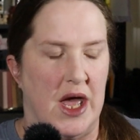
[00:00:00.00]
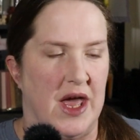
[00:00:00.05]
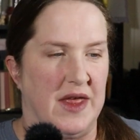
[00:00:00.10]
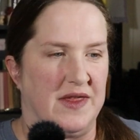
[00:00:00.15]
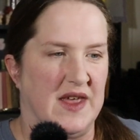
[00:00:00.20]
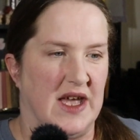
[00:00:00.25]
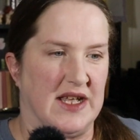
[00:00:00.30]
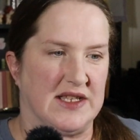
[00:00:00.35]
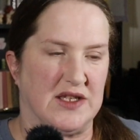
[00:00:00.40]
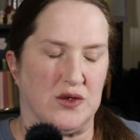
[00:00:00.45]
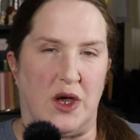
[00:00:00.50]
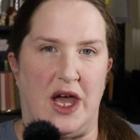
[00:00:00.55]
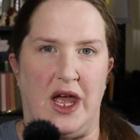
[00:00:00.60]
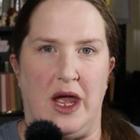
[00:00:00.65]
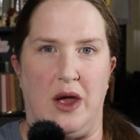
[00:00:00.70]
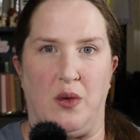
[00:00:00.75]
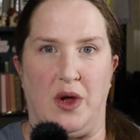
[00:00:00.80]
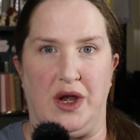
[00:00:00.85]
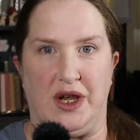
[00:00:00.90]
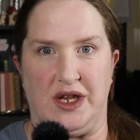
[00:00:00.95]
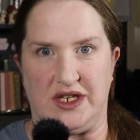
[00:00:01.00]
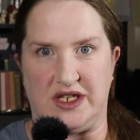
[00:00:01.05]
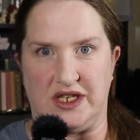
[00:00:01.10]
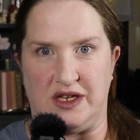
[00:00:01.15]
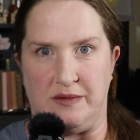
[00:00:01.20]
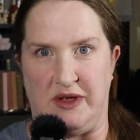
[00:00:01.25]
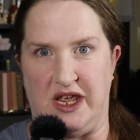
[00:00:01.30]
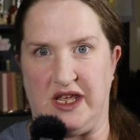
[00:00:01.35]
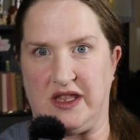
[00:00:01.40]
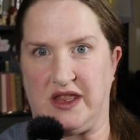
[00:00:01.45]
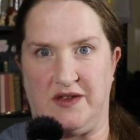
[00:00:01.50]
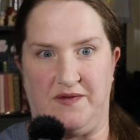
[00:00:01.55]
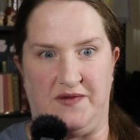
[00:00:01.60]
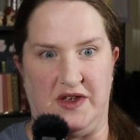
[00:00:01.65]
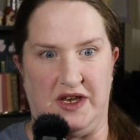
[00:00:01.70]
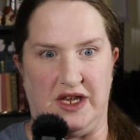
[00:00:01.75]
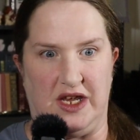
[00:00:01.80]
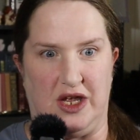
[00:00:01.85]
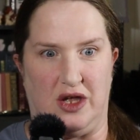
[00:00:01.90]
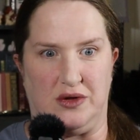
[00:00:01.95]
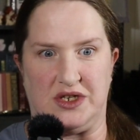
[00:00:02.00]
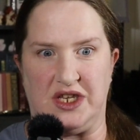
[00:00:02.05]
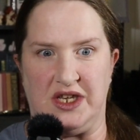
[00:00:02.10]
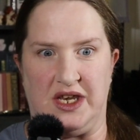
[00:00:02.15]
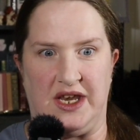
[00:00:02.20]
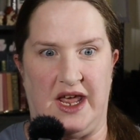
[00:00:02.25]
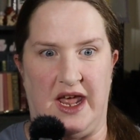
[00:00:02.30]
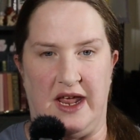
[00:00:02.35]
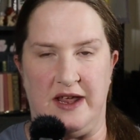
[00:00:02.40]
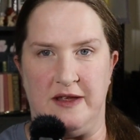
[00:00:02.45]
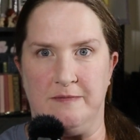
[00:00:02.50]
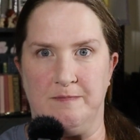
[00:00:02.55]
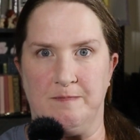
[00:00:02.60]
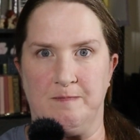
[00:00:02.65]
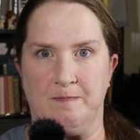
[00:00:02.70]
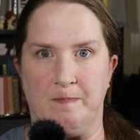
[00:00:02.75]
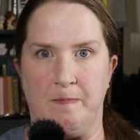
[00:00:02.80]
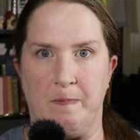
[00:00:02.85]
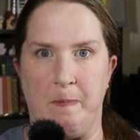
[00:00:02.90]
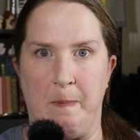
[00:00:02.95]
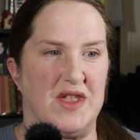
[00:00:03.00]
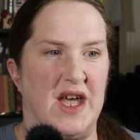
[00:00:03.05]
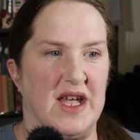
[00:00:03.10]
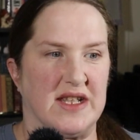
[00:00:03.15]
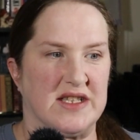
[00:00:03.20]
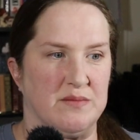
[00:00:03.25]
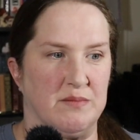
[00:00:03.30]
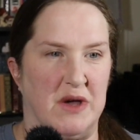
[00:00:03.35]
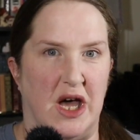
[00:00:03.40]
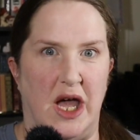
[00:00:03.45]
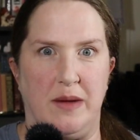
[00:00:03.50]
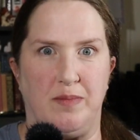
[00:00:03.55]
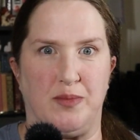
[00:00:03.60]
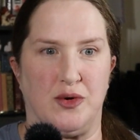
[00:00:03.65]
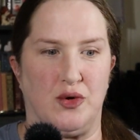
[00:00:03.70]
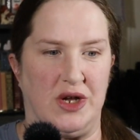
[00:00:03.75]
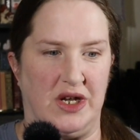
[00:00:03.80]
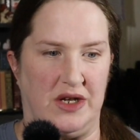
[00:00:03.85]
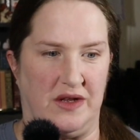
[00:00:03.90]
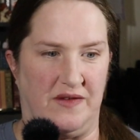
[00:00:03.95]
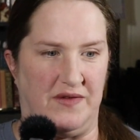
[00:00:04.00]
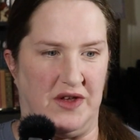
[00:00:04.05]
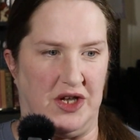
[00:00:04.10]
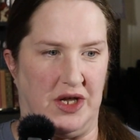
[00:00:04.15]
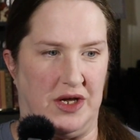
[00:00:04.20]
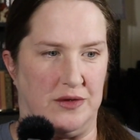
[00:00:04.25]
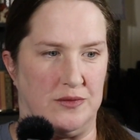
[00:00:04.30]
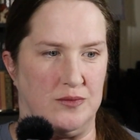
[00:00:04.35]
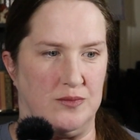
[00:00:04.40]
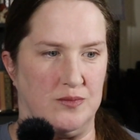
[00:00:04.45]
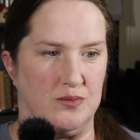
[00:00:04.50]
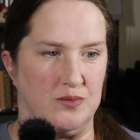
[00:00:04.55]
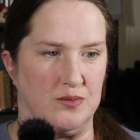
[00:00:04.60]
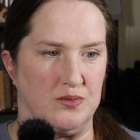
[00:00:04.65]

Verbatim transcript: And that's why I wanted to make the video today. That's my point of view.